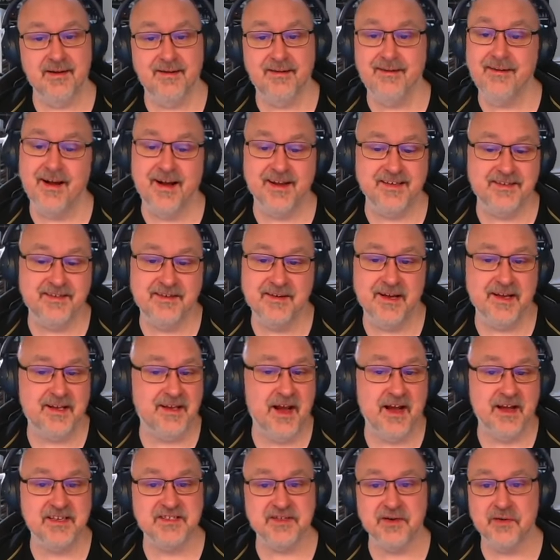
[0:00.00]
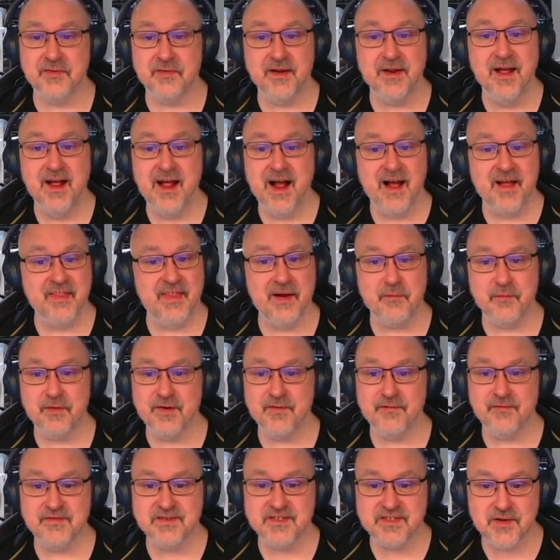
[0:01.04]
I, did, I don't, and that would
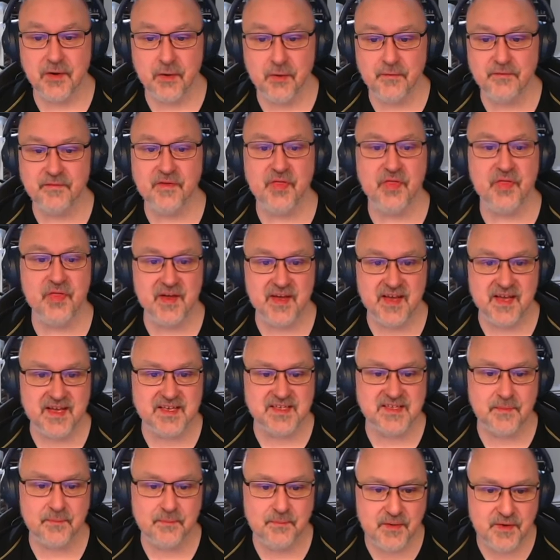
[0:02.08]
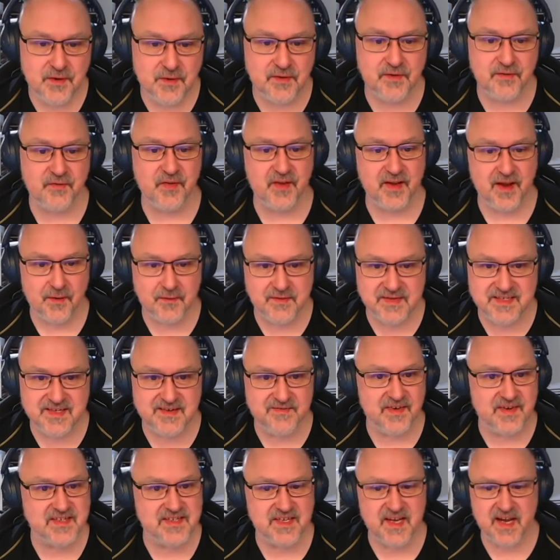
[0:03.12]
have resolved these beautifully. I was
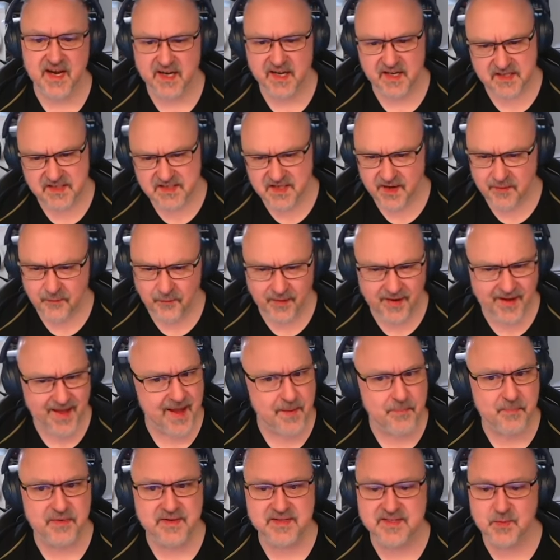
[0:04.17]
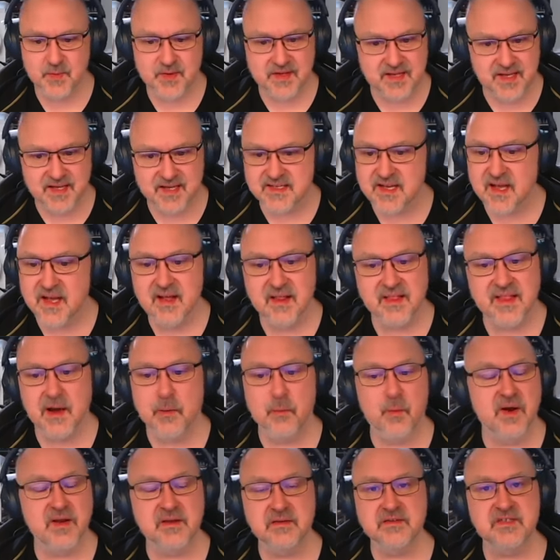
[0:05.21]
investigating. It's like, what happens with these? That
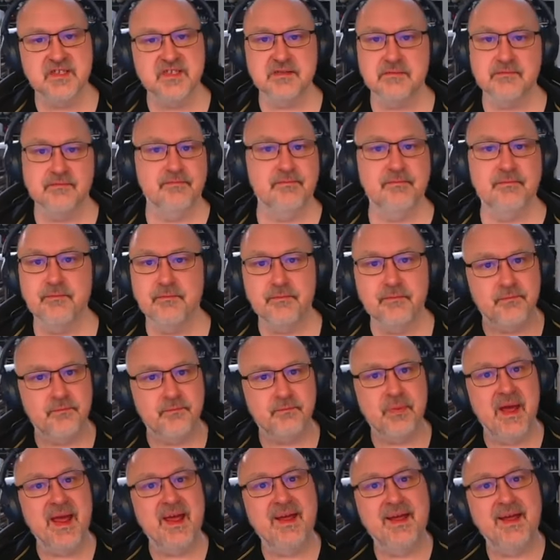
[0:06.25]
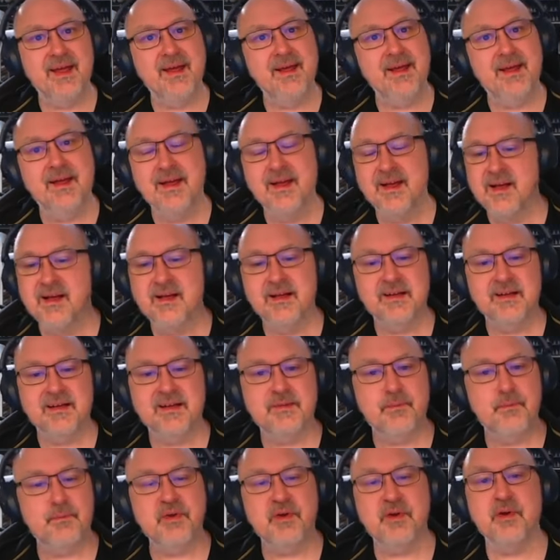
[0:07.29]
one just, bing,
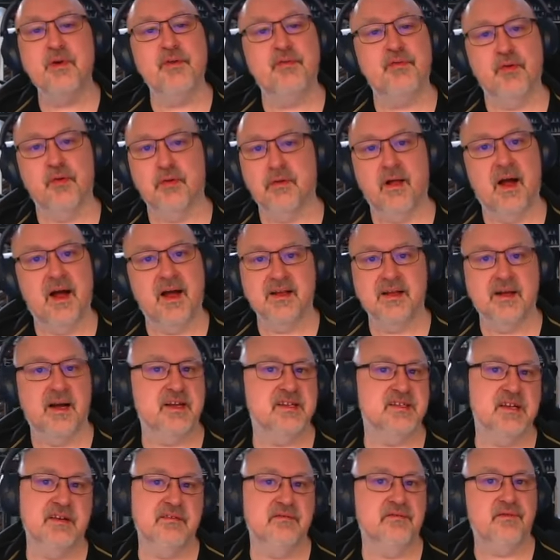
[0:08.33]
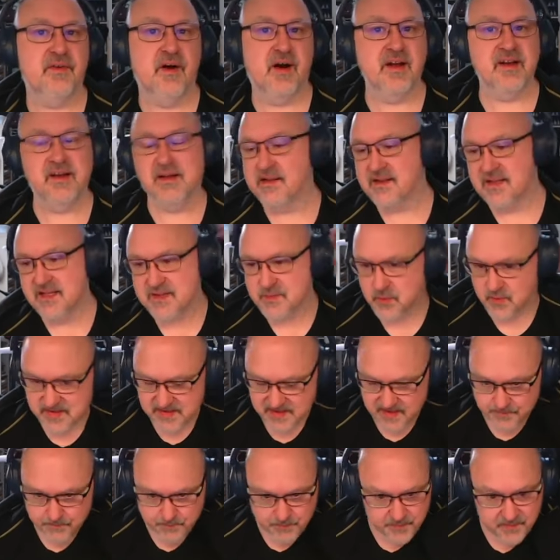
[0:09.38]
beautiful. I, I didn't find it. This was
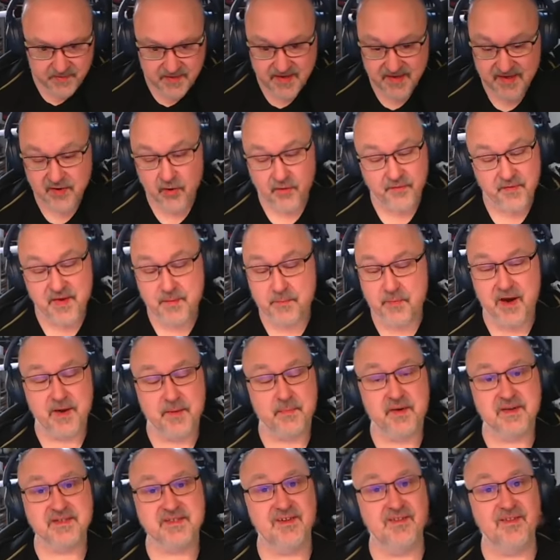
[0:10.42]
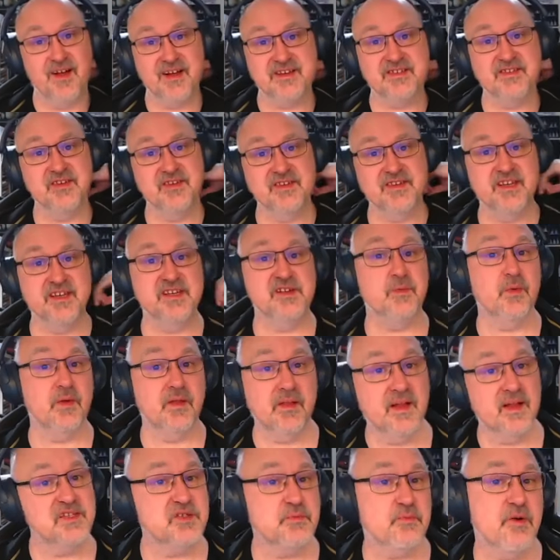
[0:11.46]
a, a coffee break puzzle I turned into a
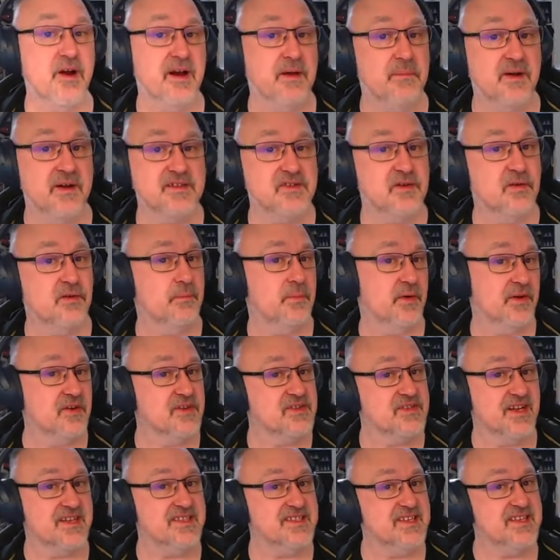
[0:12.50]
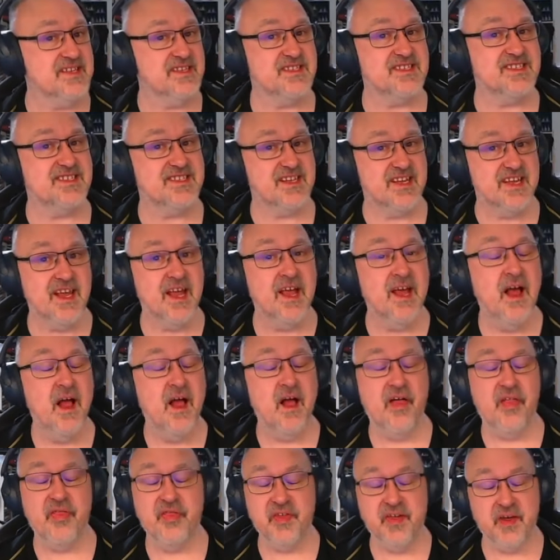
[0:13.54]
lunch break puzzle because I didn't see
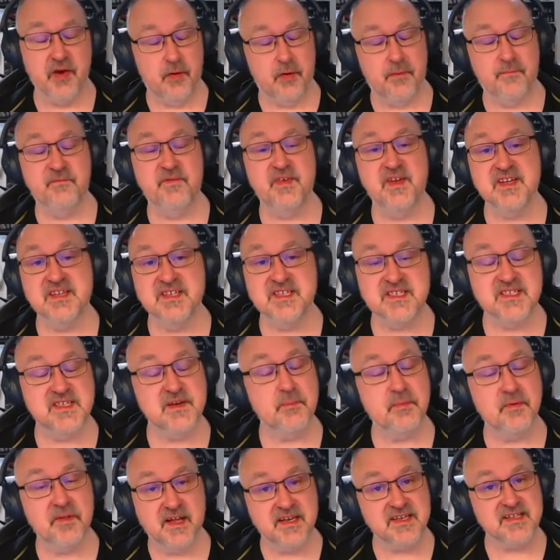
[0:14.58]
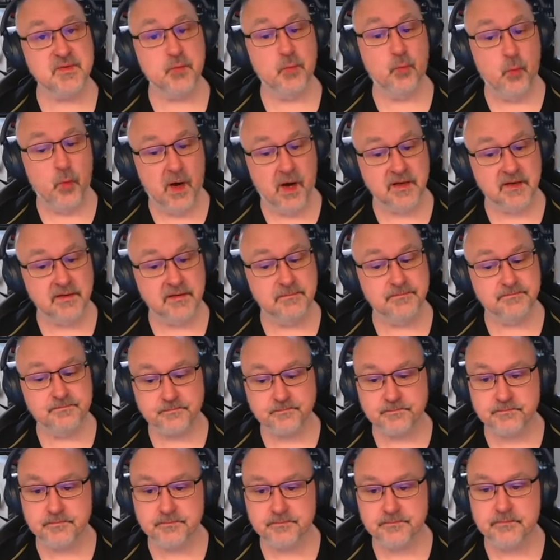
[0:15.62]
the obvious to place one.
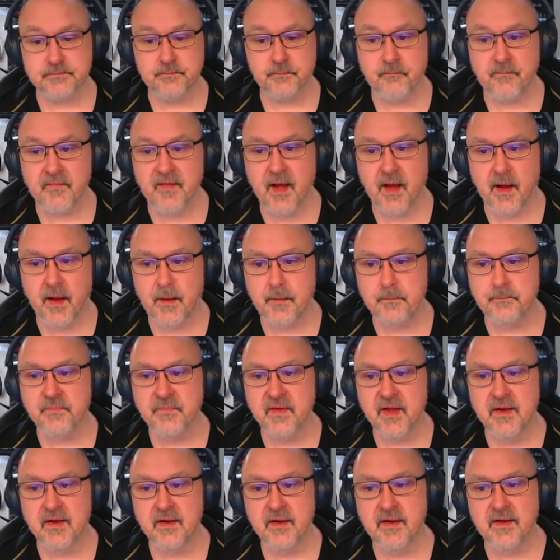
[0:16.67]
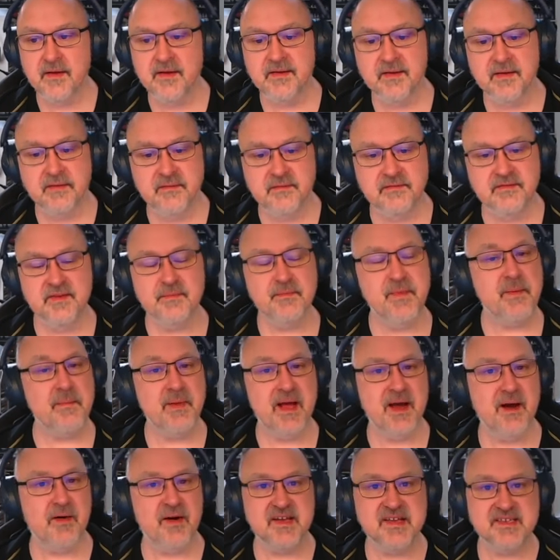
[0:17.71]
Um, you remember
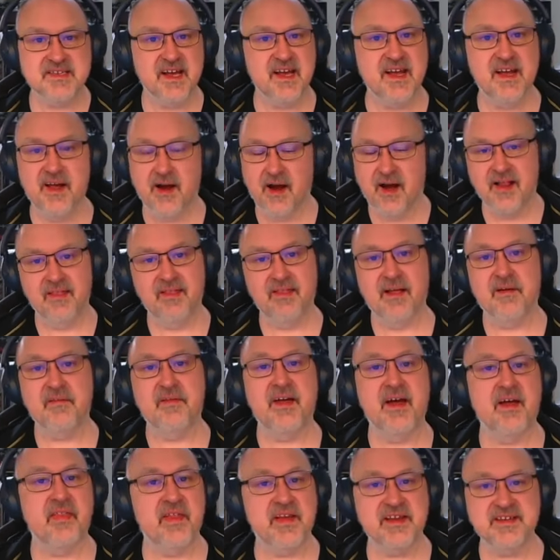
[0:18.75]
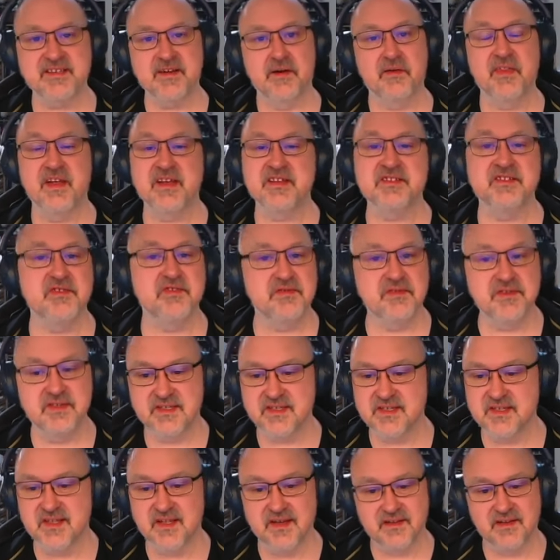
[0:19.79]
how I say I love how they tell their students
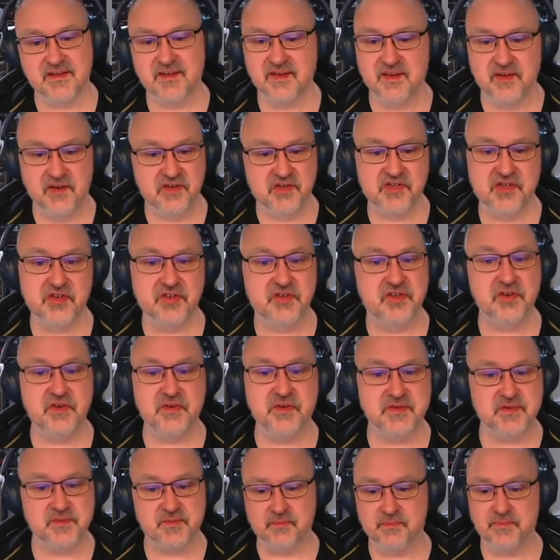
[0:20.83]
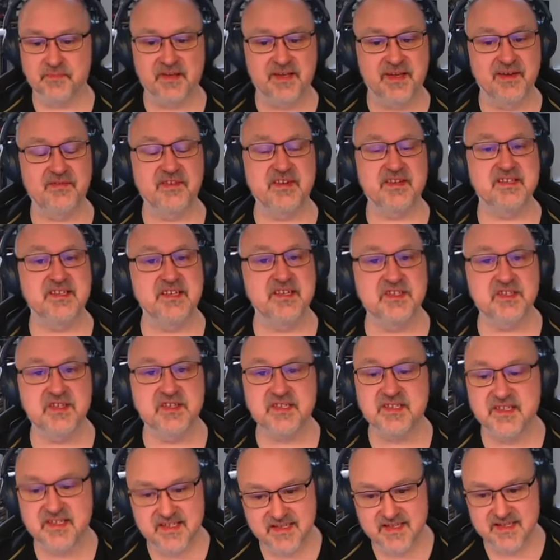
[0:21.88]
that you should use given
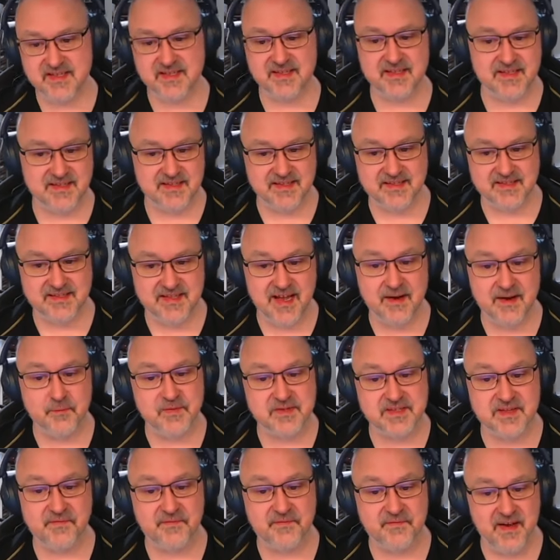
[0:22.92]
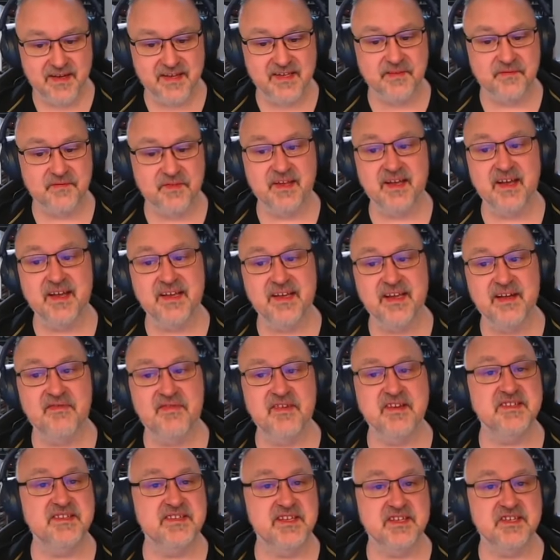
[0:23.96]
digits? That was effectively a
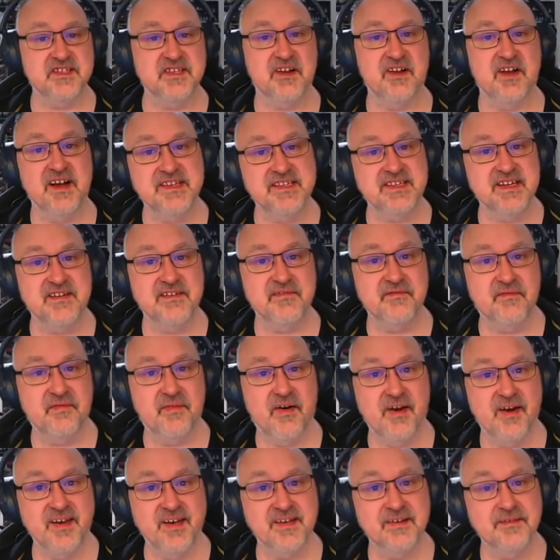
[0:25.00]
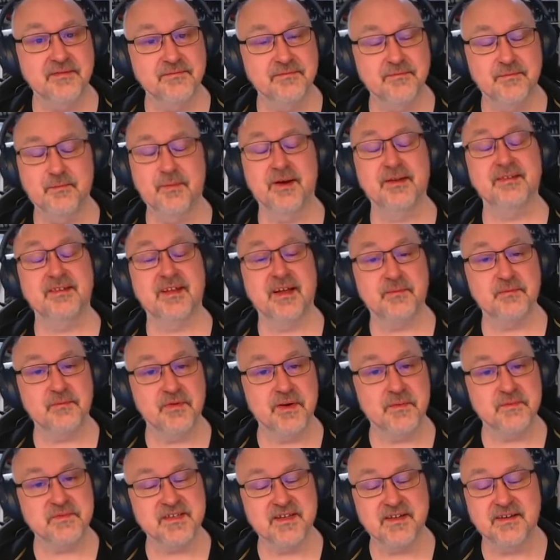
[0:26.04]
given digit I didn't find well done,
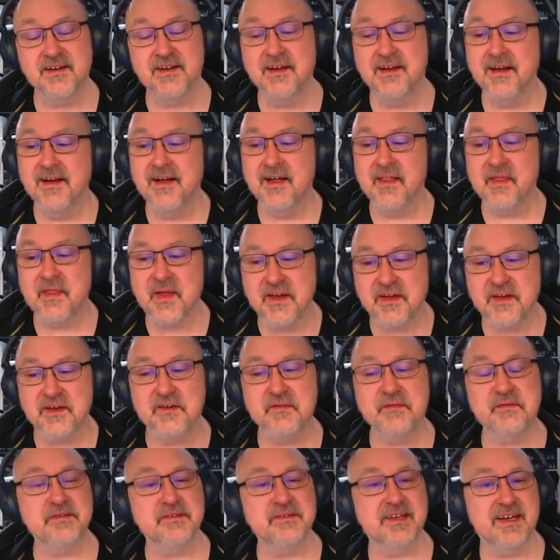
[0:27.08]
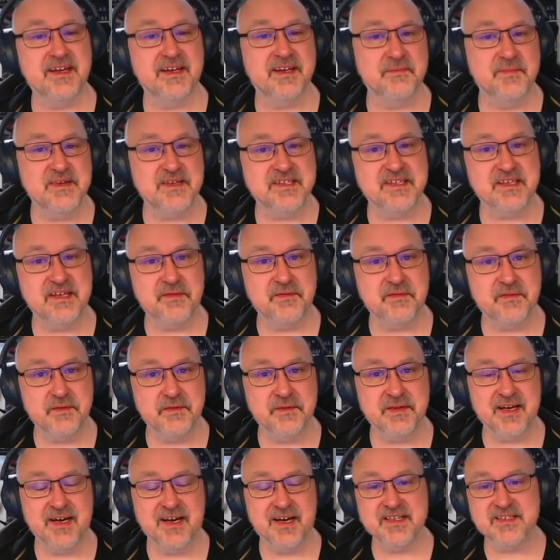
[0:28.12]
BremSter. Thank you, Full Deck, and missing a few
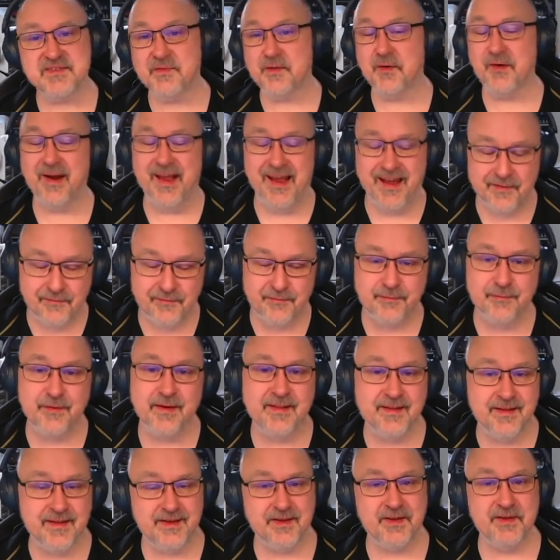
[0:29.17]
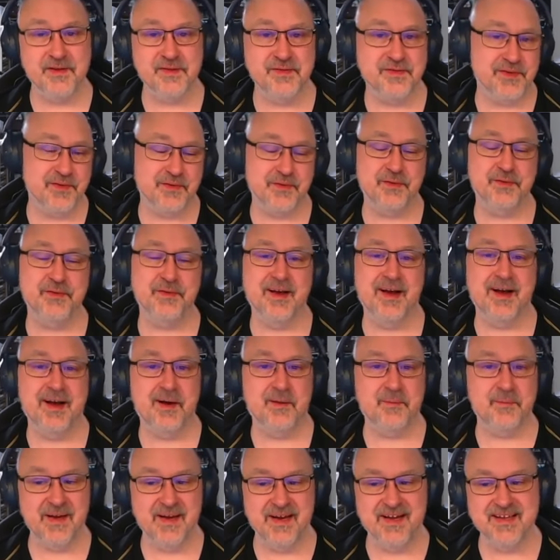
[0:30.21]
cards for everything you do.
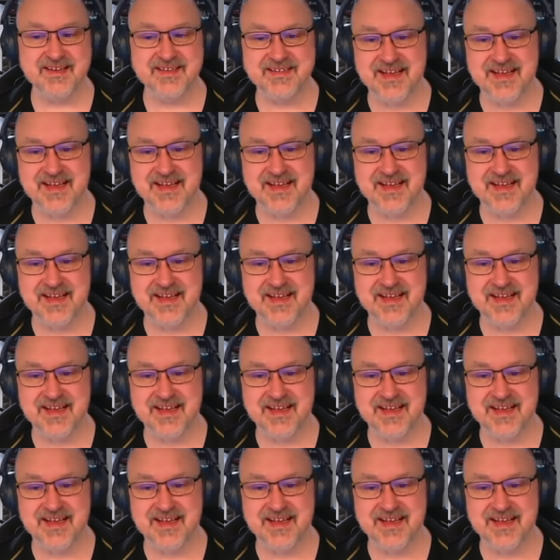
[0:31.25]
Um, it is